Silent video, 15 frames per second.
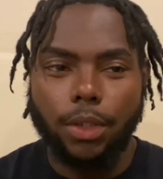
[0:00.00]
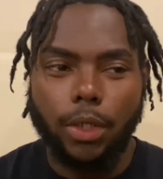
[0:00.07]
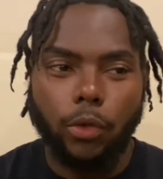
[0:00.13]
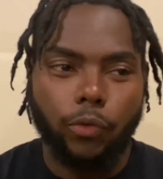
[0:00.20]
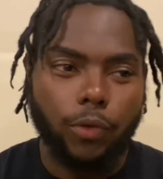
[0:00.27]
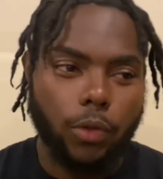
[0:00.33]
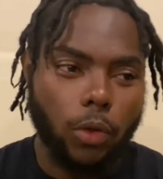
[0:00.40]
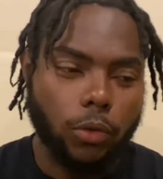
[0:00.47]
They
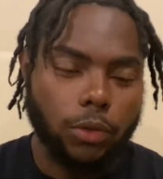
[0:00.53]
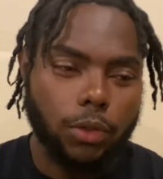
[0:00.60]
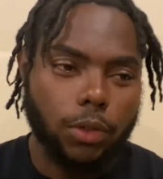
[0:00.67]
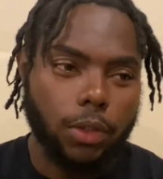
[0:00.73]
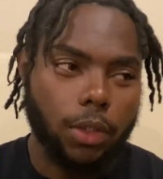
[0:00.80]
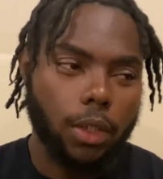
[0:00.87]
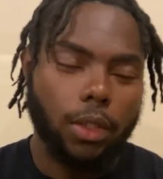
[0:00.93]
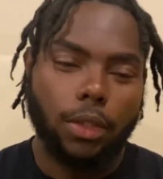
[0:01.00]
usually go
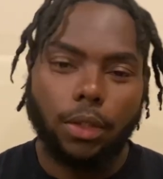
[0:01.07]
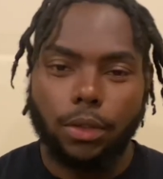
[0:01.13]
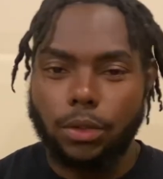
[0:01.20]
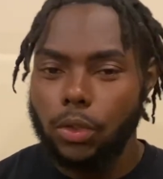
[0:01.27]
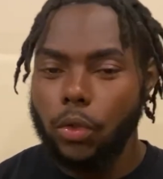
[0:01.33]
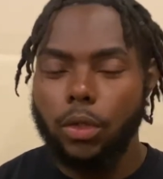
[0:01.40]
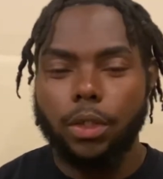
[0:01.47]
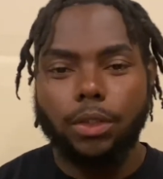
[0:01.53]
to a
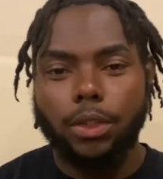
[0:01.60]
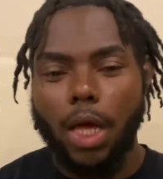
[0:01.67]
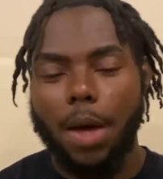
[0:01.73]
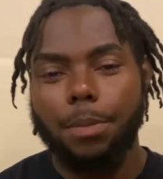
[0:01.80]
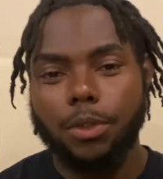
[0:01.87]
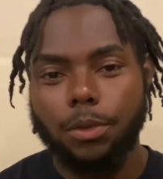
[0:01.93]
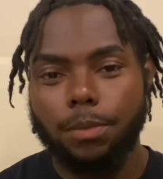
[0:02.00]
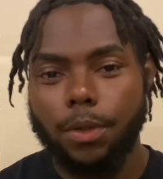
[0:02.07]
certain
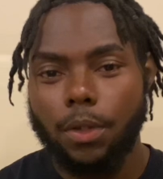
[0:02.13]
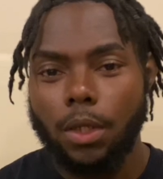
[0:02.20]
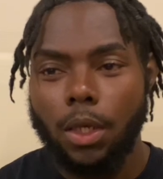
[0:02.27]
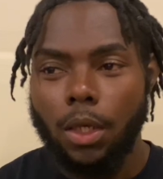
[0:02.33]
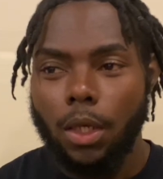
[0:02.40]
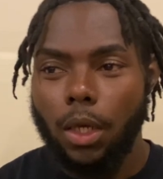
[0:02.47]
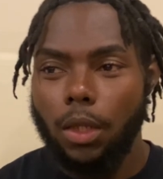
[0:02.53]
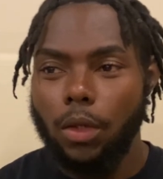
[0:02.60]
establishment
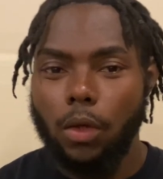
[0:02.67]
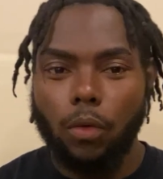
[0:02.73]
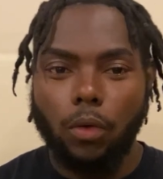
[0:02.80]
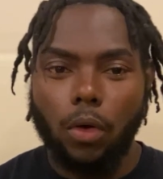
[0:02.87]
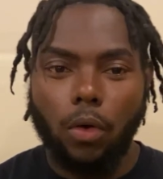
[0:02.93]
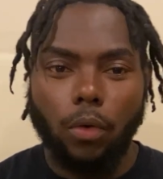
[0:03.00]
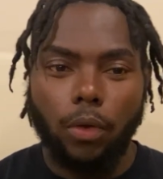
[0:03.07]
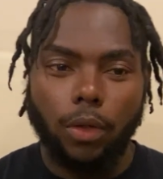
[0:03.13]
and they'll
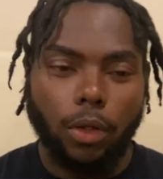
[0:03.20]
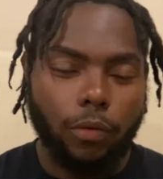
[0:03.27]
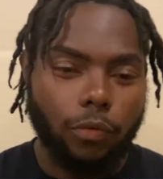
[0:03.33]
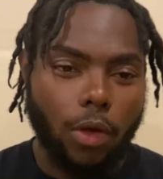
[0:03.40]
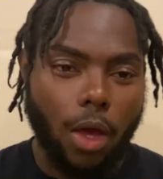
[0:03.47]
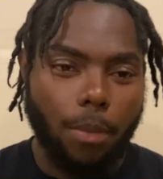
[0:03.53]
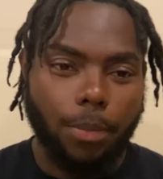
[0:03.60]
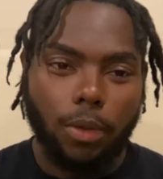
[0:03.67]
go and they'll
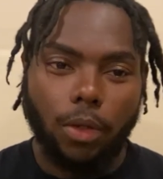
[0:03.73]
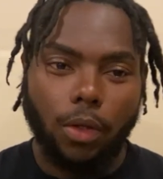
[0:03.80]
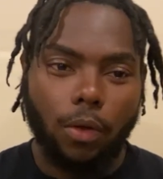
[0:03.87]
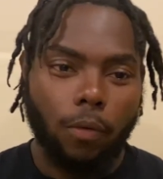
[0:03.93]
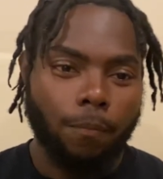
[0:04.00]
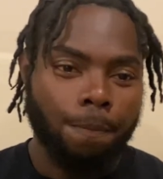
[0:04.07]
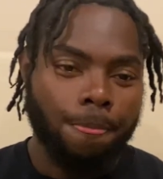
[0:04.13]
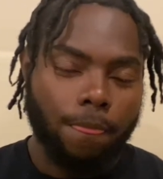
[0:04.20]
tap and
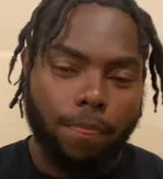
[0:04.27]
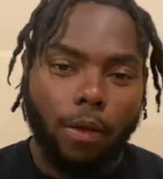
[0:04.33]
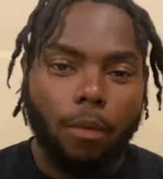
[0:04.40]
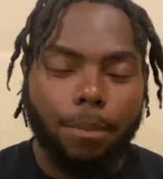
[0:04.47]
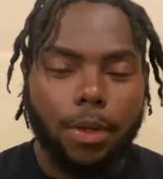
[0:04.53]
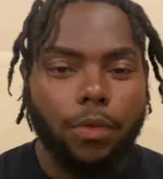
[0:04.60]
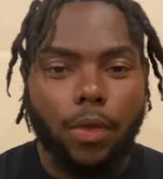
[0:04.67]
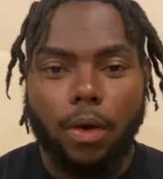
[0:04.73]
they'll
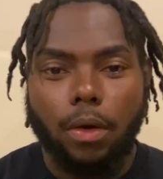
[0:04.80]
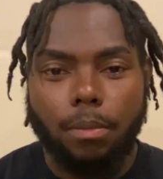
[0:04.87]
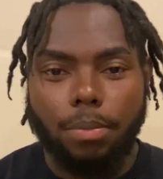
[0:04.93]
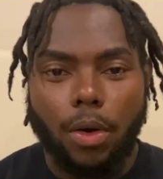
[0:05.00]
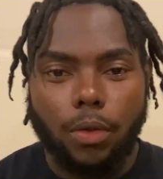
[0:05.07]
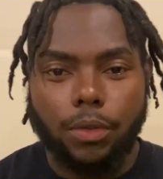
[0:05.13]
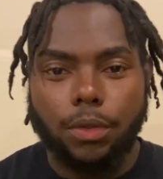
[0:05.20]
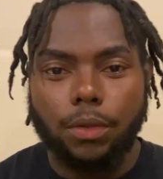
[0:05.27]
be there in
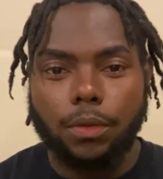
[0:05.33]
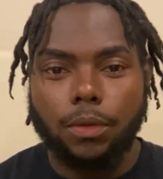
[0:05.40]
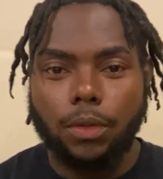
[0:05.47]
person.